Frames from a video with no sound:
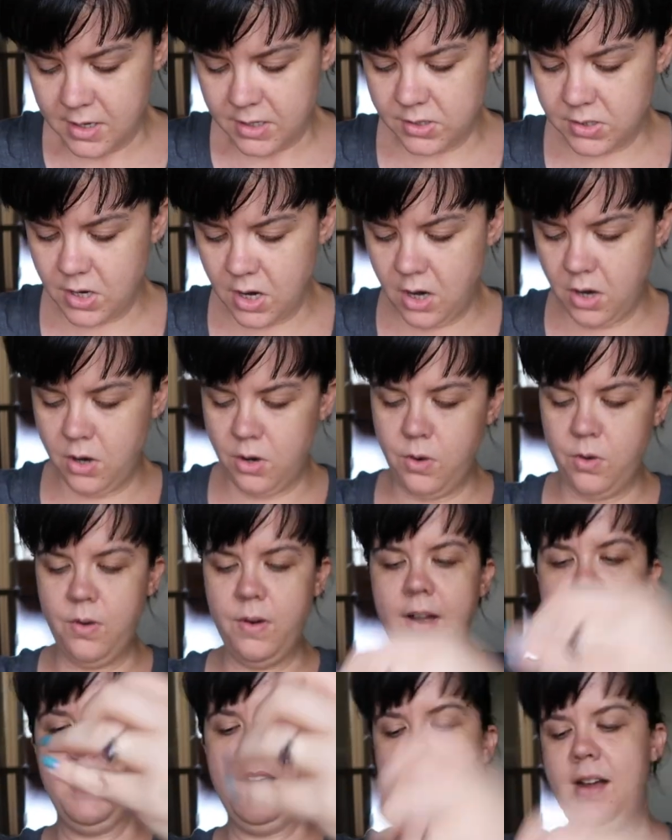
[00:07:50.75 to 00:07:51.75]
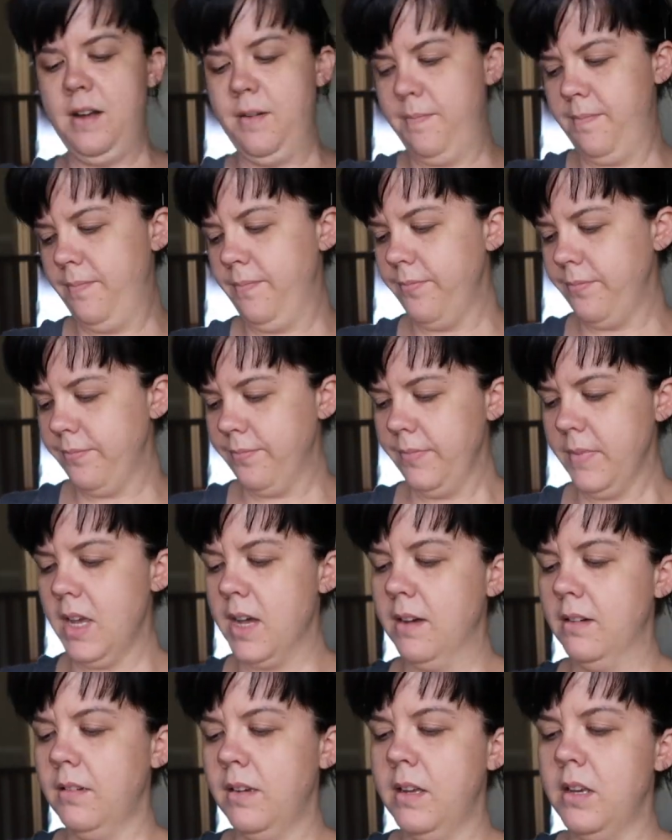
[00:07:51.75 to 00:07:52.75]
So,
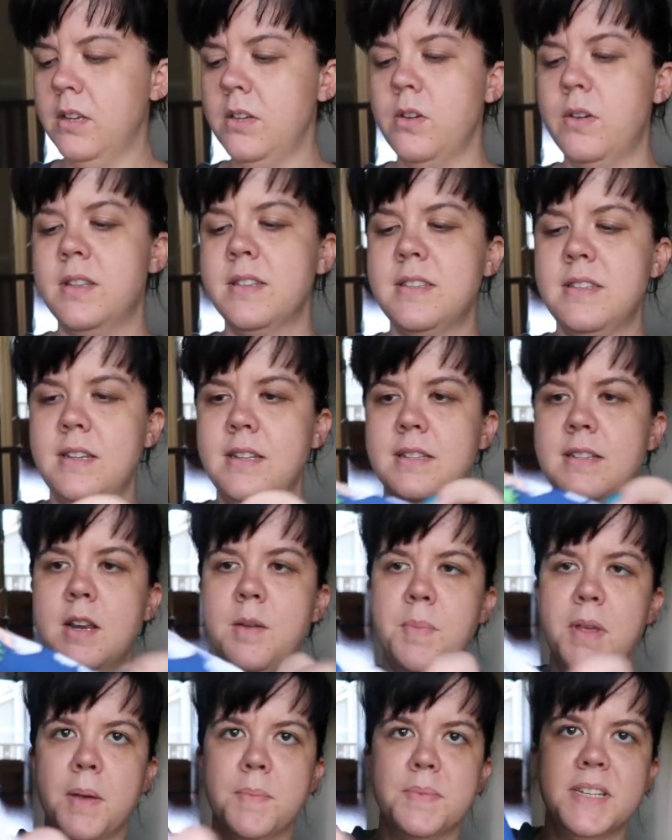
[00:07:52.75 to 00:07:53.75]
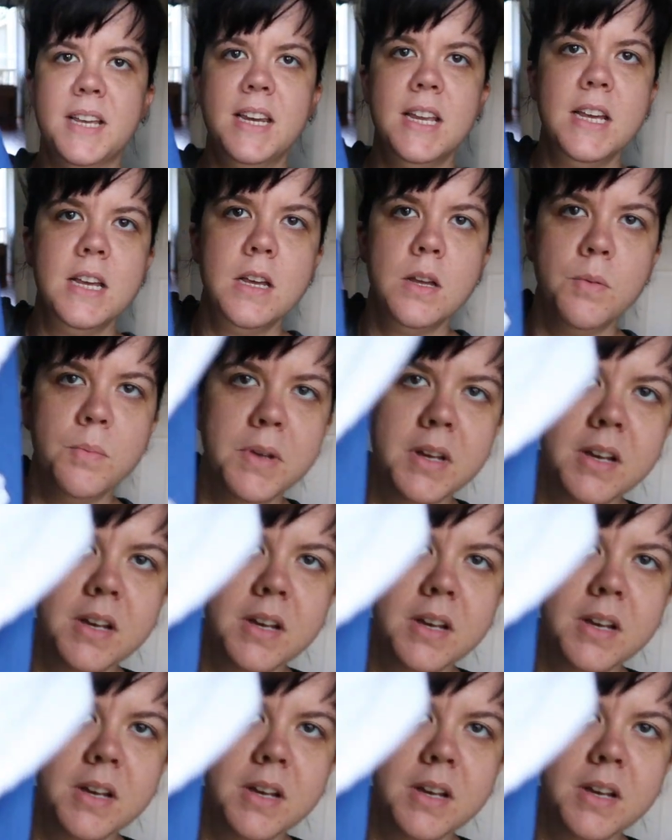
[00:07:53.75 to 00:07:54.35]
yeah, and you can see it's gonna be upside down,